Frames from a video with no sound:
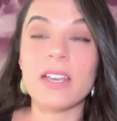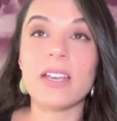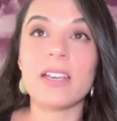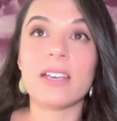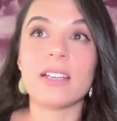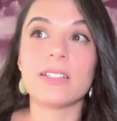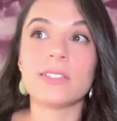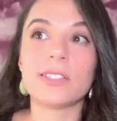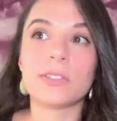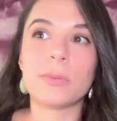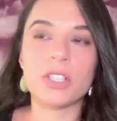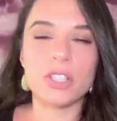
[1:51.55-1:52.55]
is,
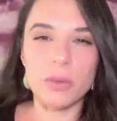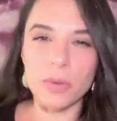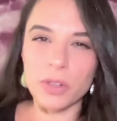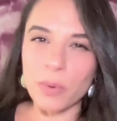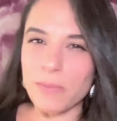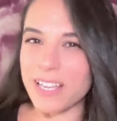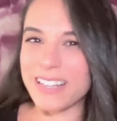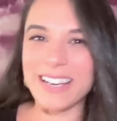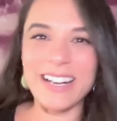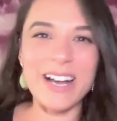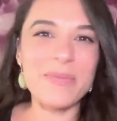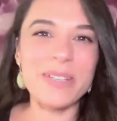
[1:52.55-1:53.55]
especially with women
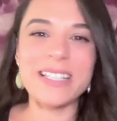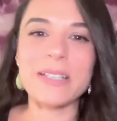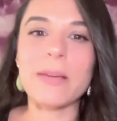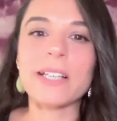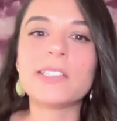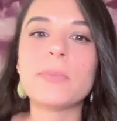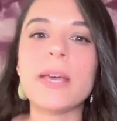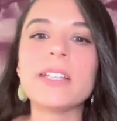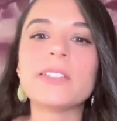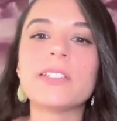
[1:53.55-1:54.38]
that come into my space,